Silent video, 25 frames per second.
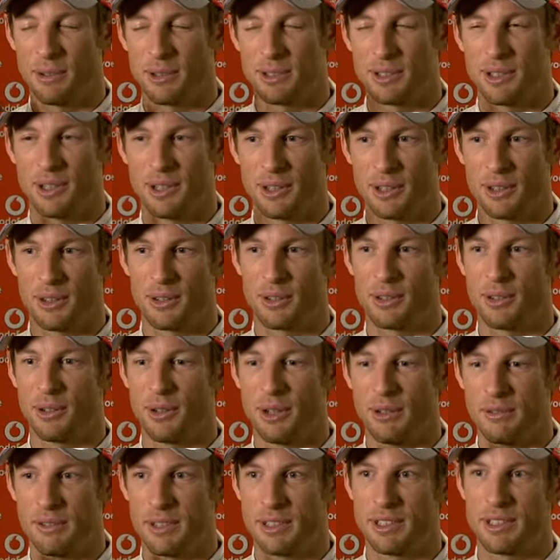what's going
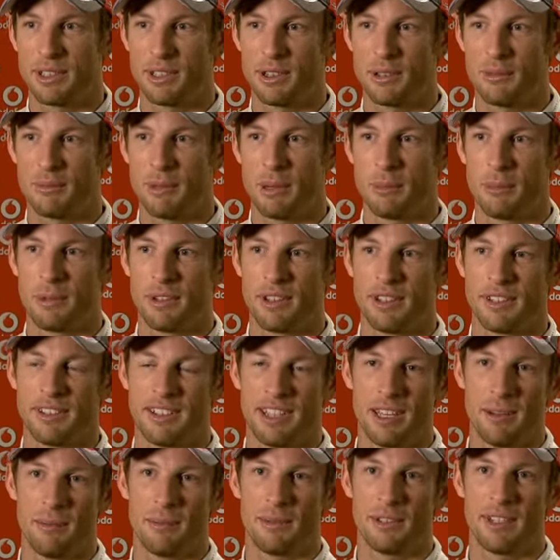through every single member of the
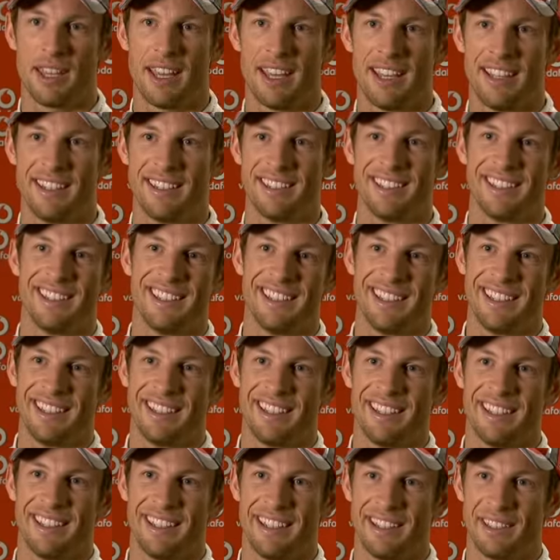team's head
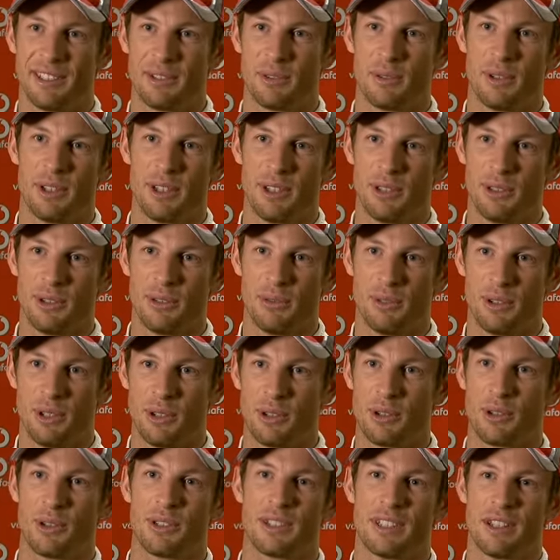heads when you when
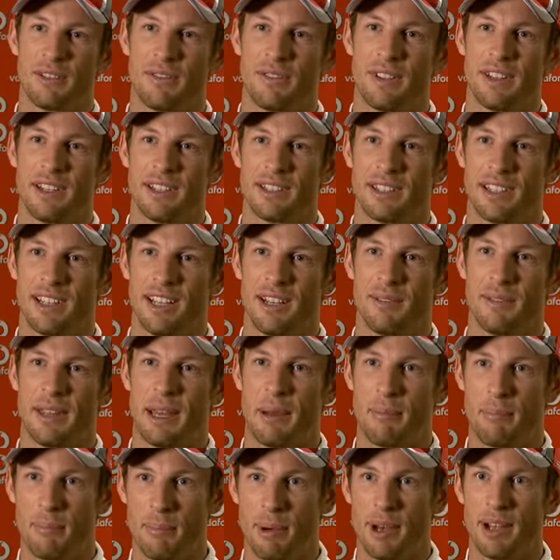you cross that finish line.
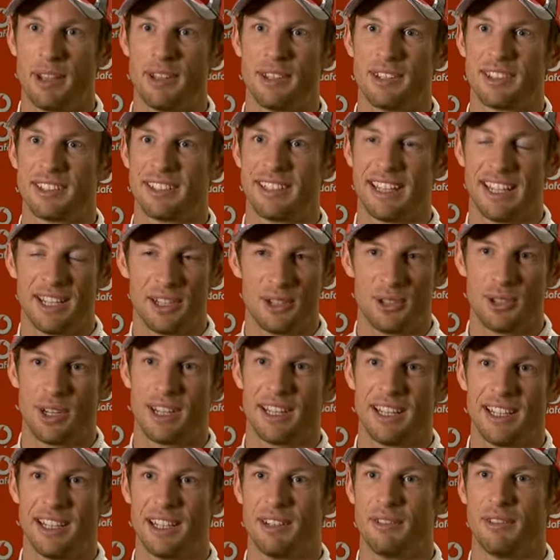That buzz, that
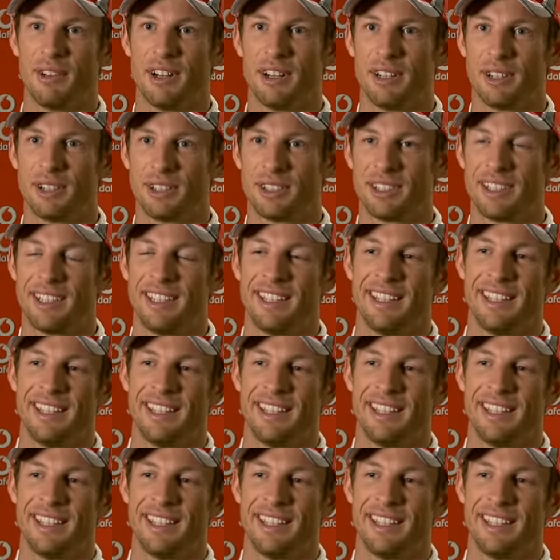adrenaline rush,